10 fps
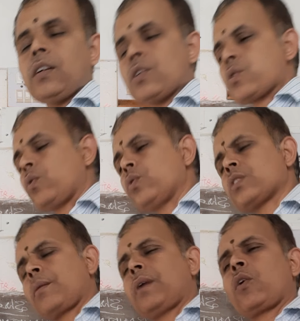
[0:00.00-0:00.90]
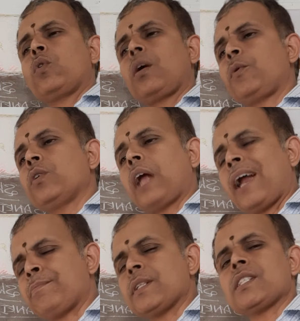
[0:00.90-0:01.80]
So some around about
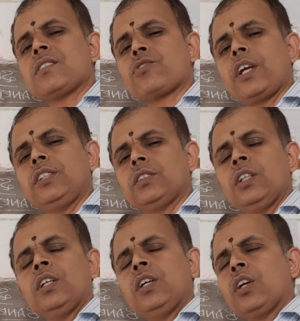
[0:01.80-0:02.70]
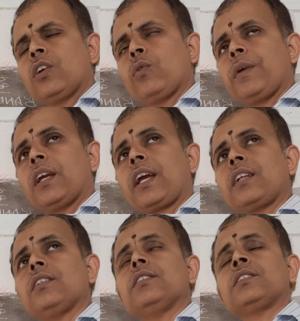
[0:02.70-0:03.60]
at present stage you may
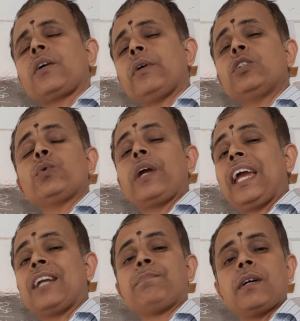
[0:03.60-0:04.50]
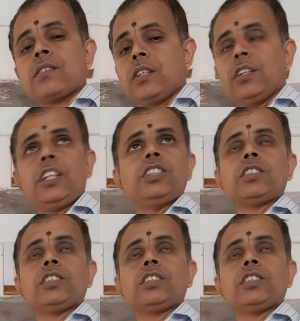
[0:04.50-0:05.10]
get 7 to 8 percentage.